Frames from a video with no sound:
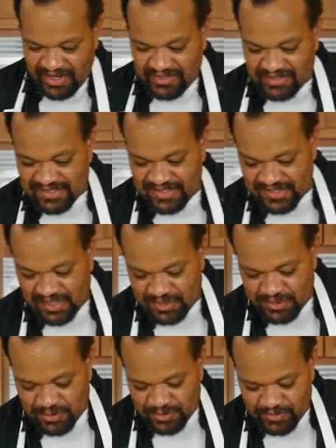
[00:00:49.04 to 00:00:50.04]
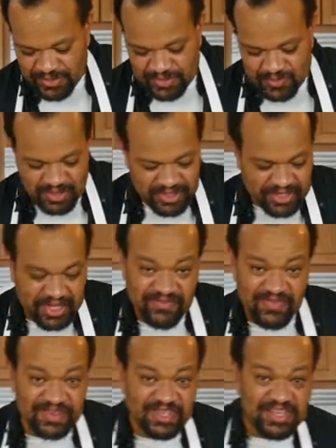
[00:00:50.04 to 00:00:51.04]
And this is also the reason why I
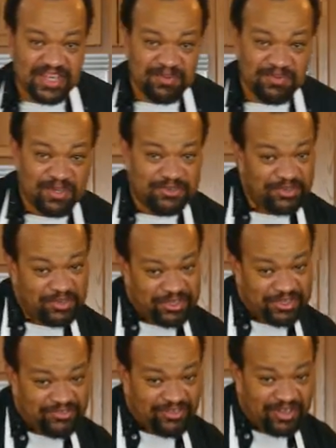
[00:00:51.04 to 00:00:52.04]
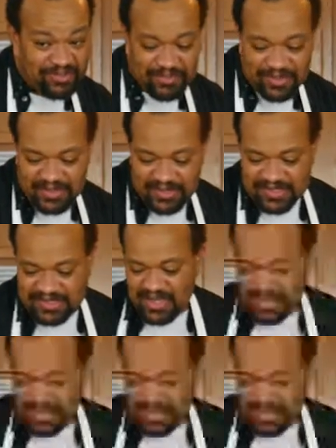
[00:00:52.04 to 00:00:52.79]
gave it the name a dirty drink because